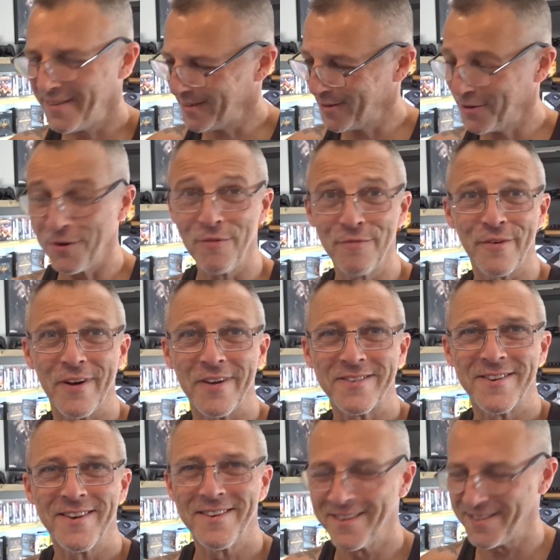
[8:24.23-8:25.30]
Good old
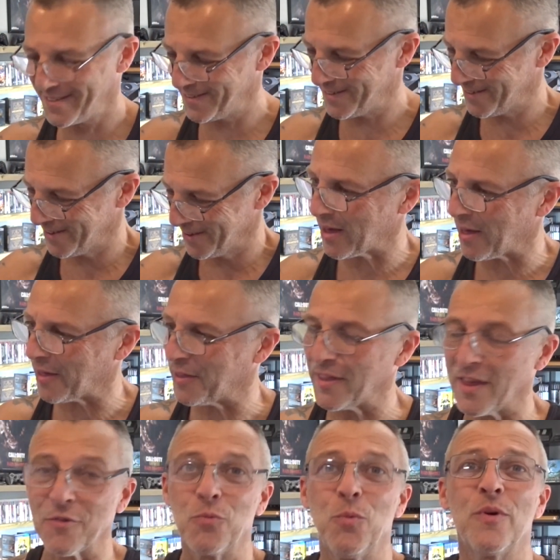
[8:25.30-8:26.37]
Varta. I think
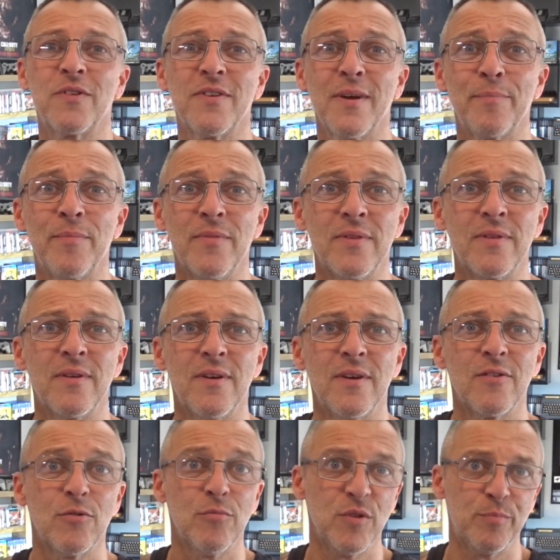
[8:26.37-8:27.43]
that's what's happened.
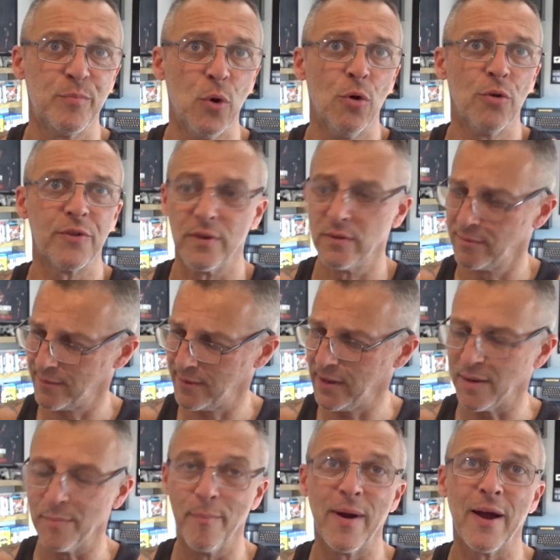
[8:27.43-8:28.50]
Somebody's bought it,
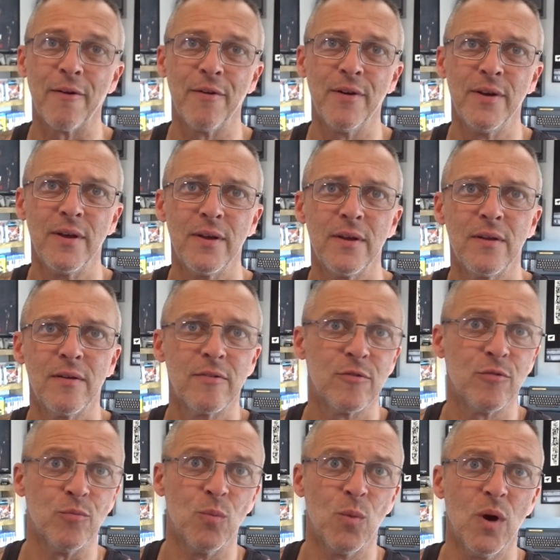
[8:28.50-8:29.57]
leaking battery,
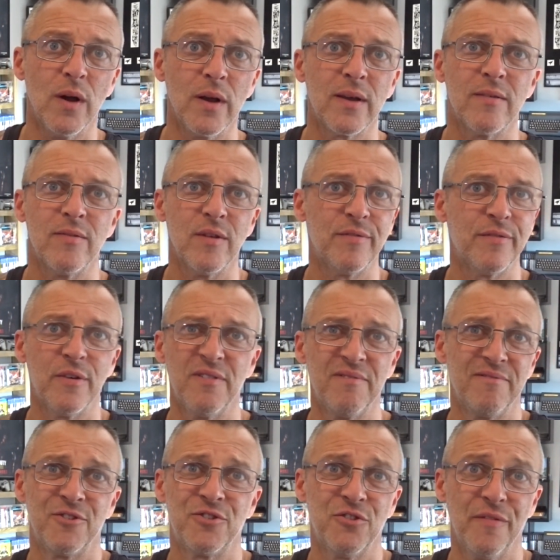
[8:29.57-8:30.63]
doesn't work, and they
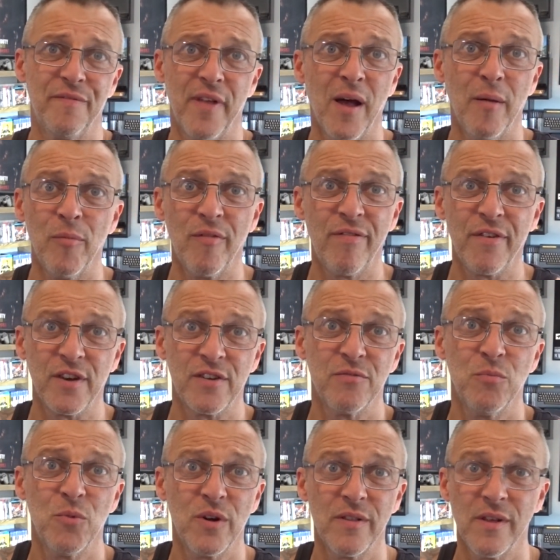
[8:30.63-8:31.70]
thought, stuff that, I'm not
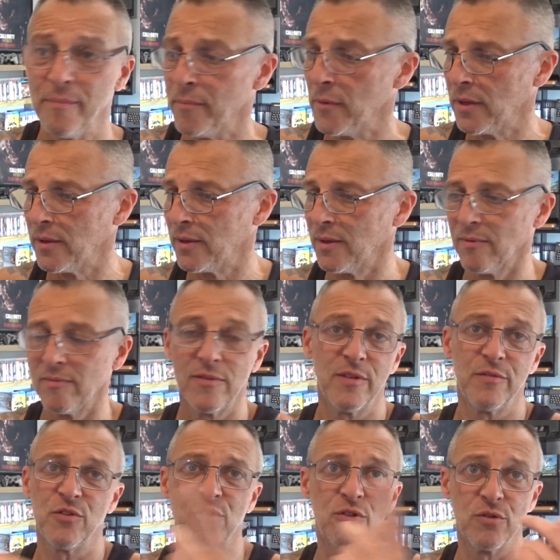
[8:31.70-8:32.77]
fixing one of them. And
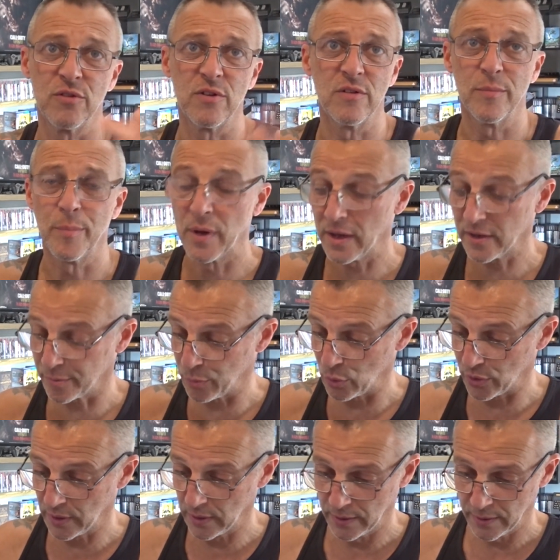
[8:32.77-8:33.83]
they've just used it as a parts board.